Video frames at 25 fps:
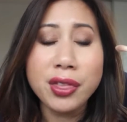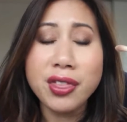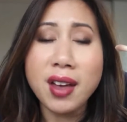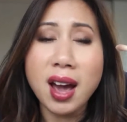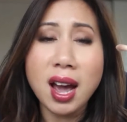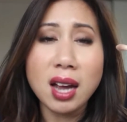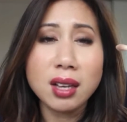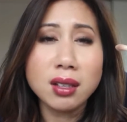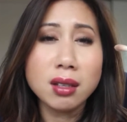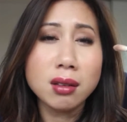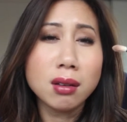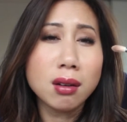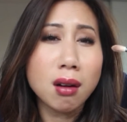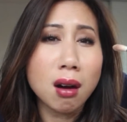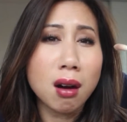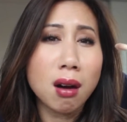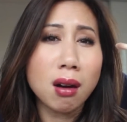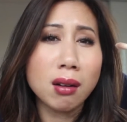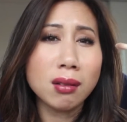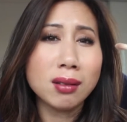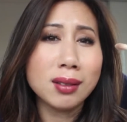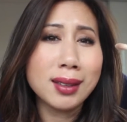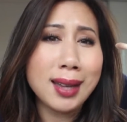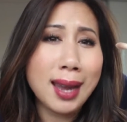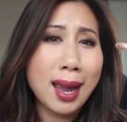that you
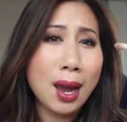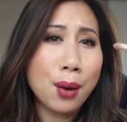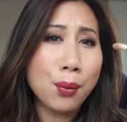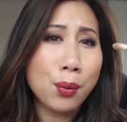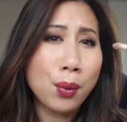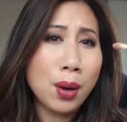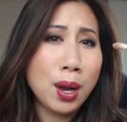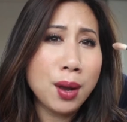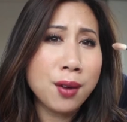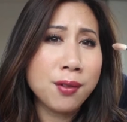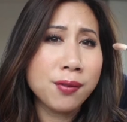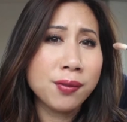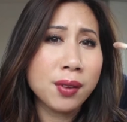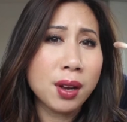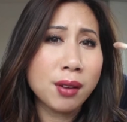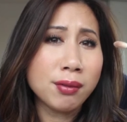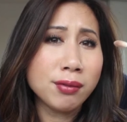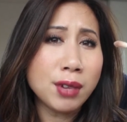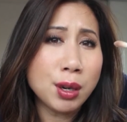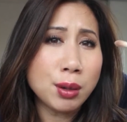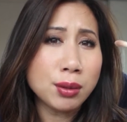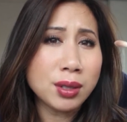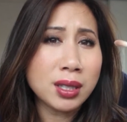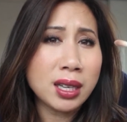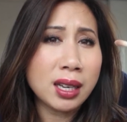can't get with
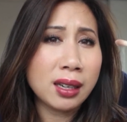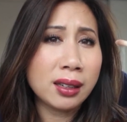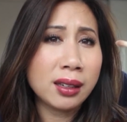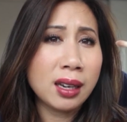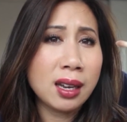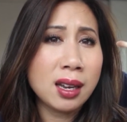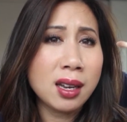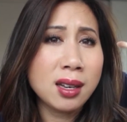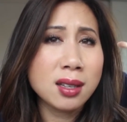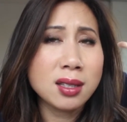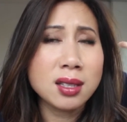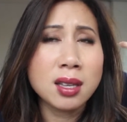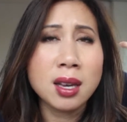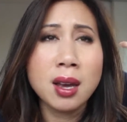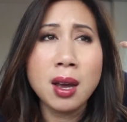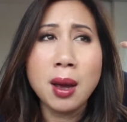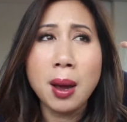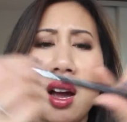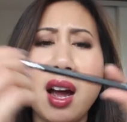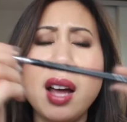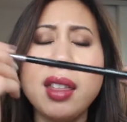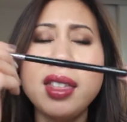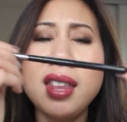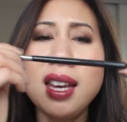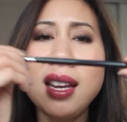Real Techniques.
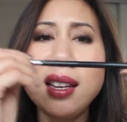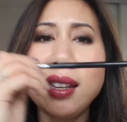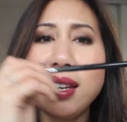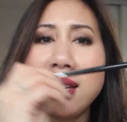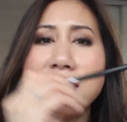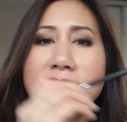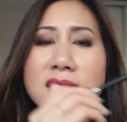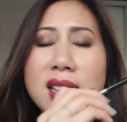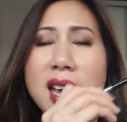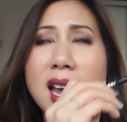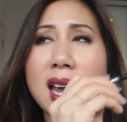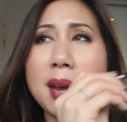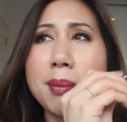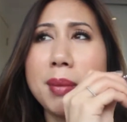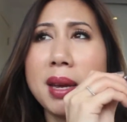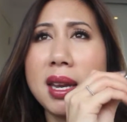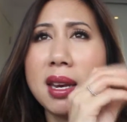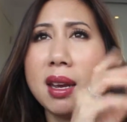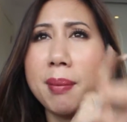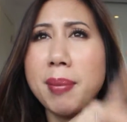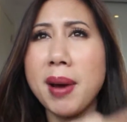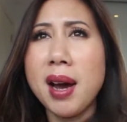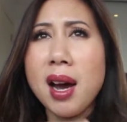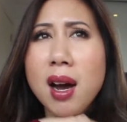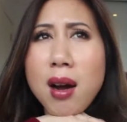I think this came
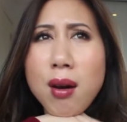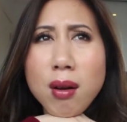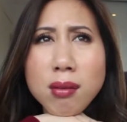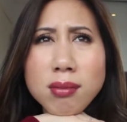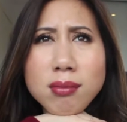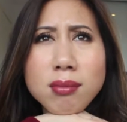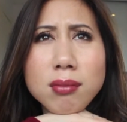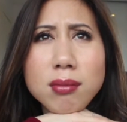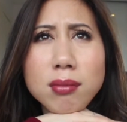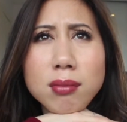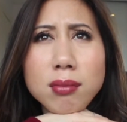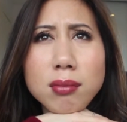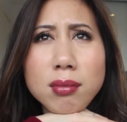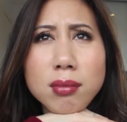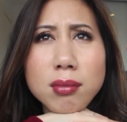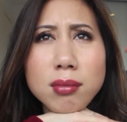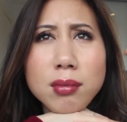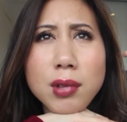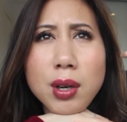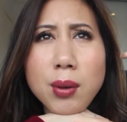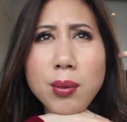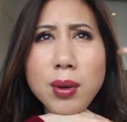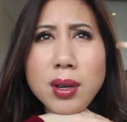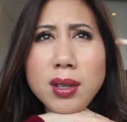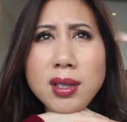in about,
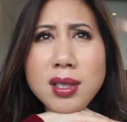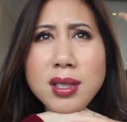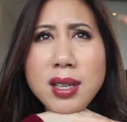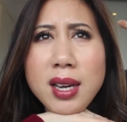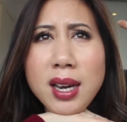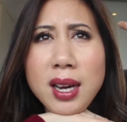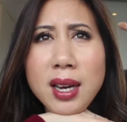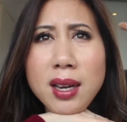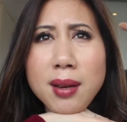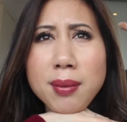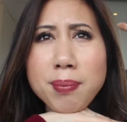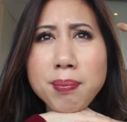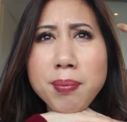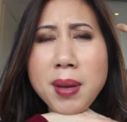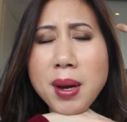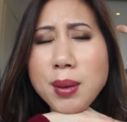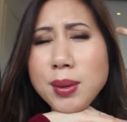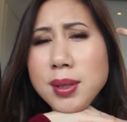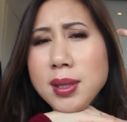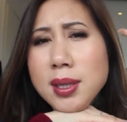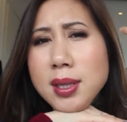I want to say about